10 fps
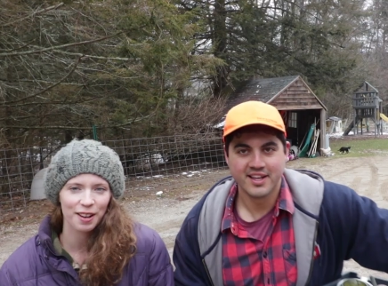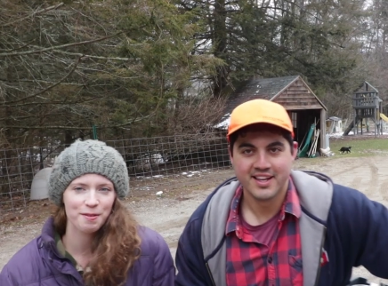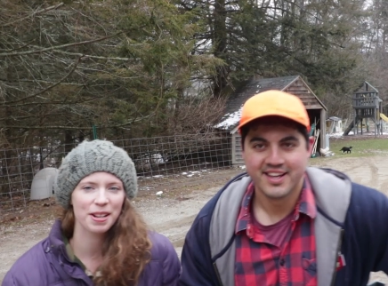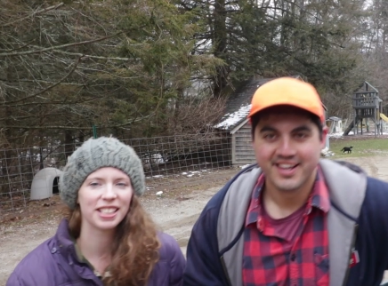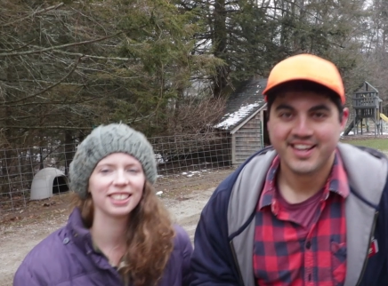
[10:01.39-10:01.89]
Speaker 1: I
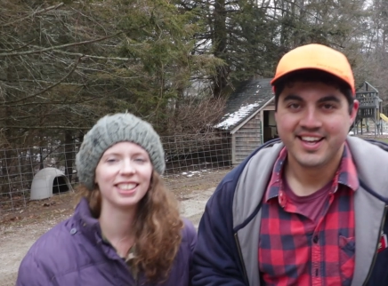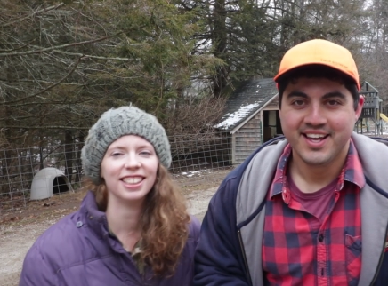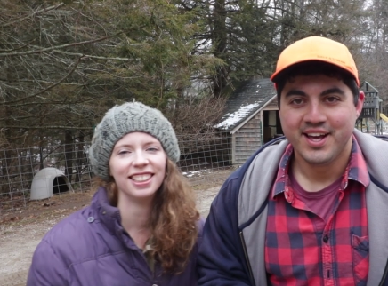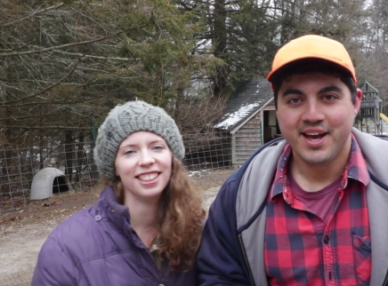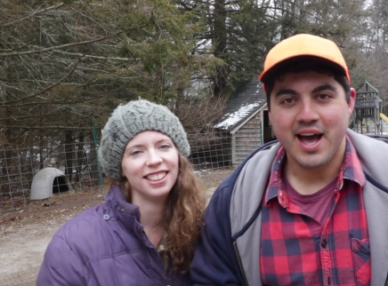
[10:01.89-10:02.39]
will.
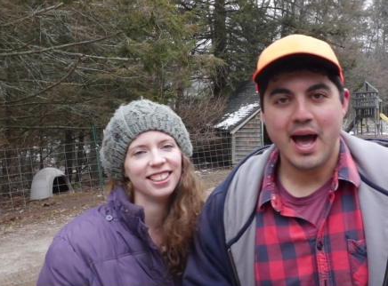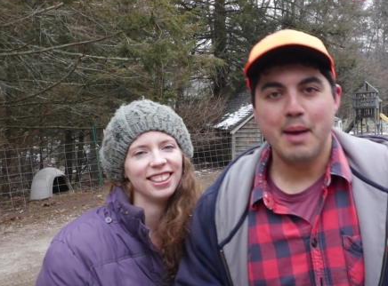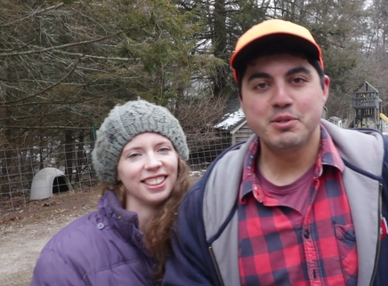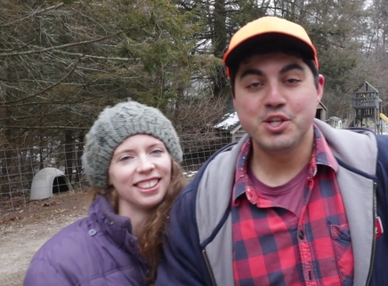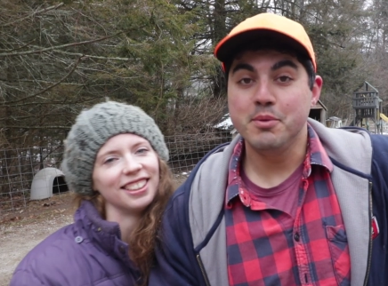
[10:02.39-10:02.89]

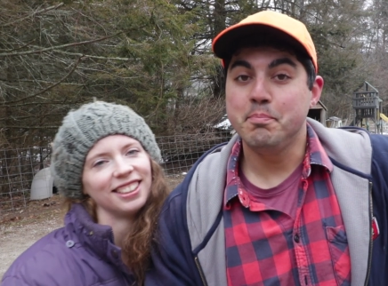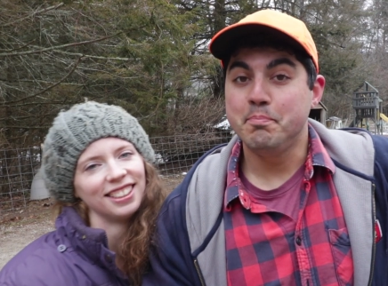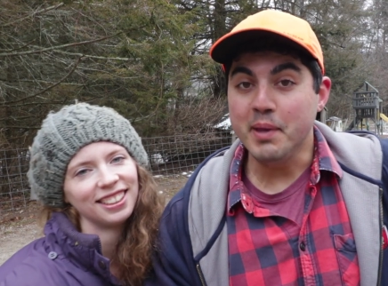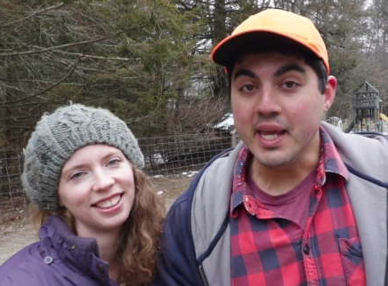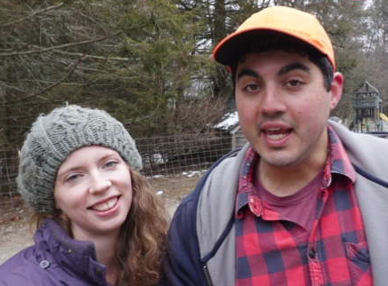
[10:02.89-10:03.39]
Option
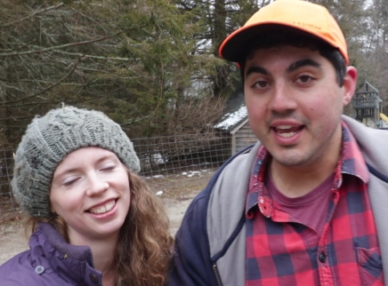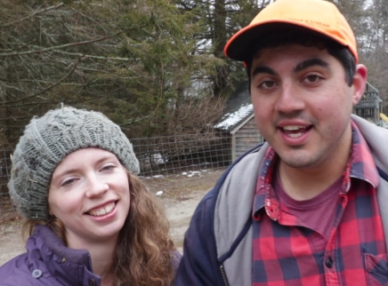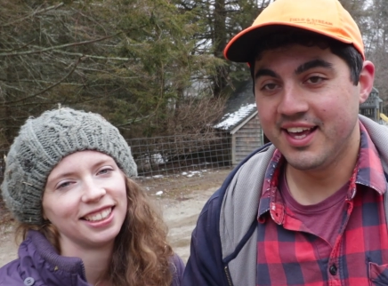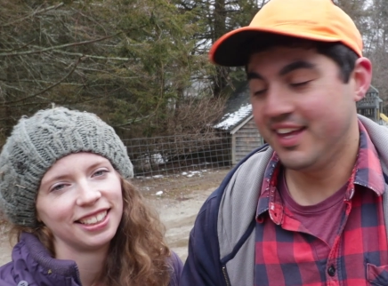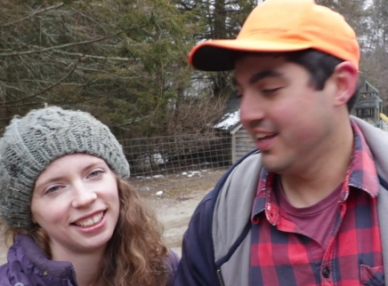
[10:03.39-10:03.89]
B
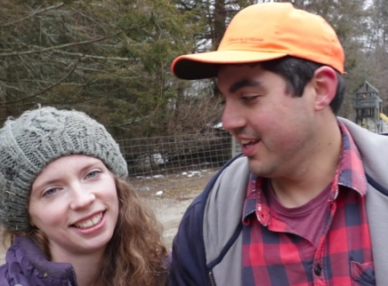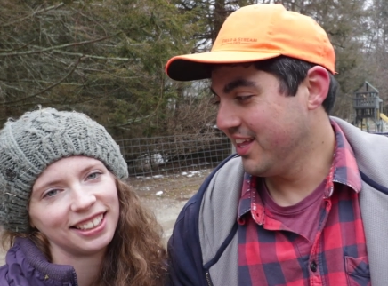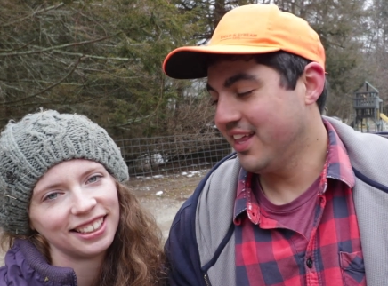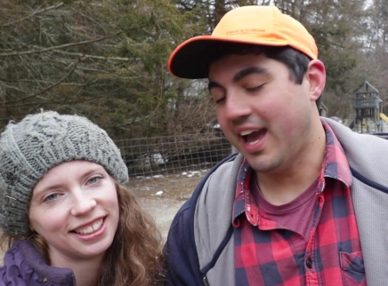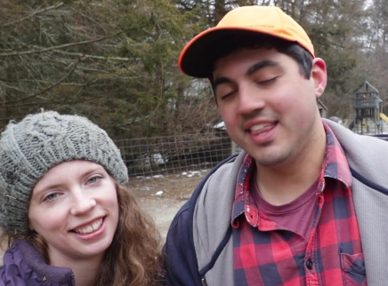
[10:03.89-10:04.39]

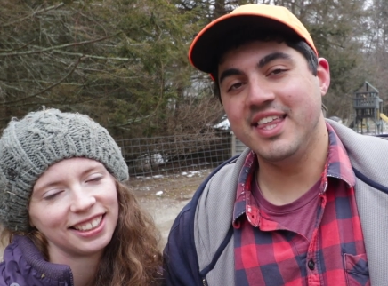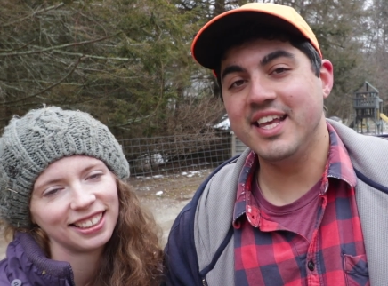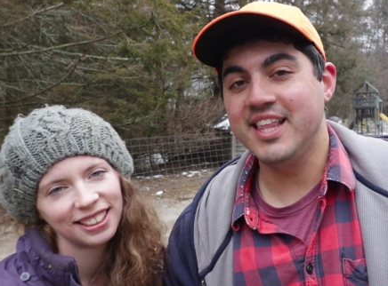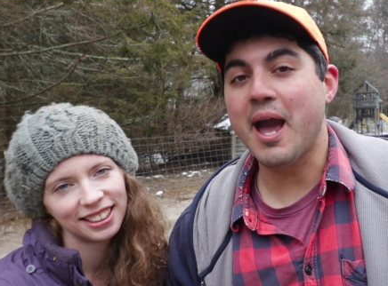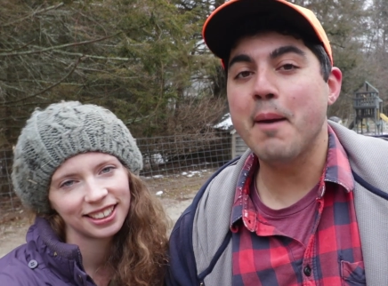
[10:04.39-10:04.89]
I
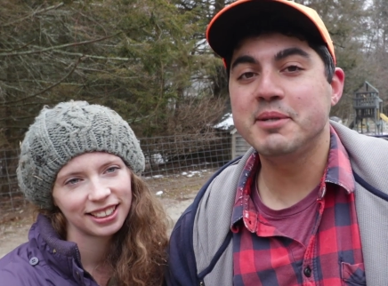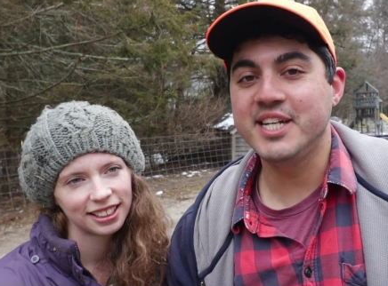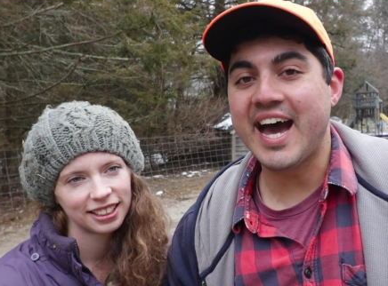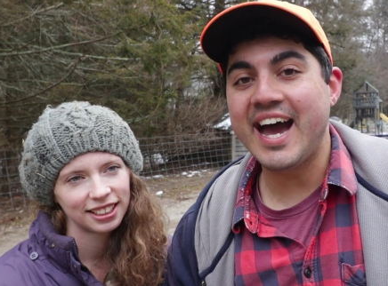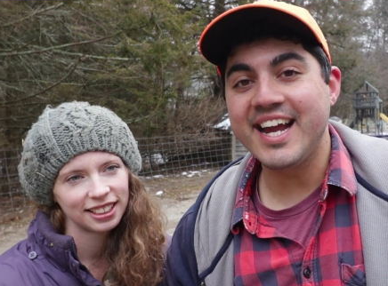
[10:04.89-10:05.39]
think the
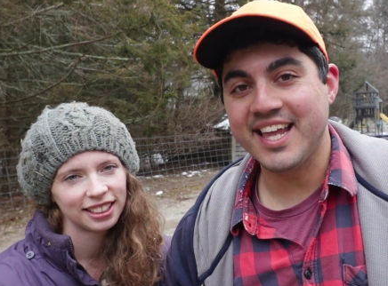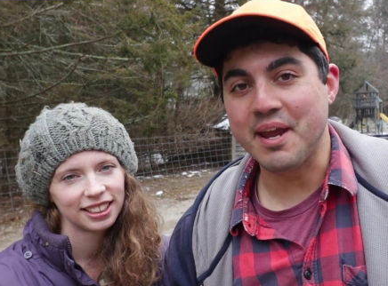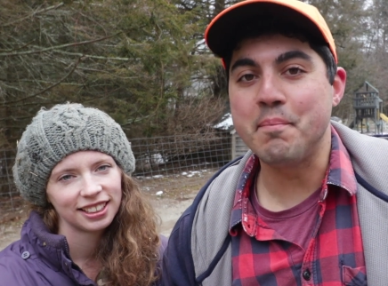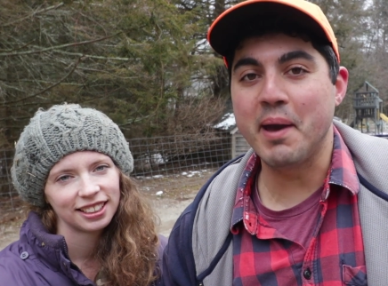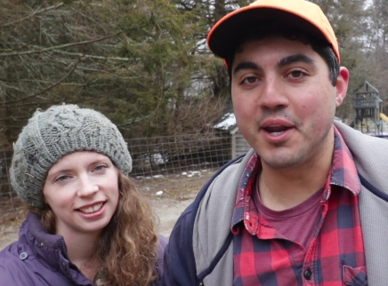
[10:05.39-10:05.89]
option I
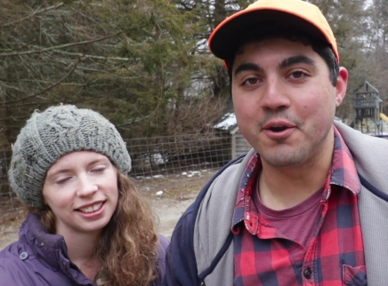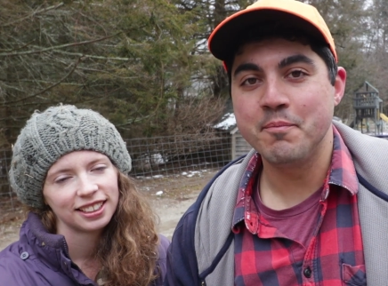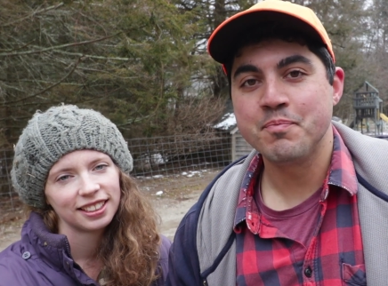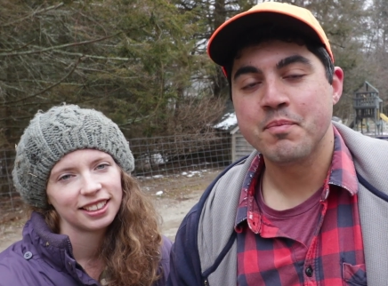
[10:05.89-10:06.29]
like better,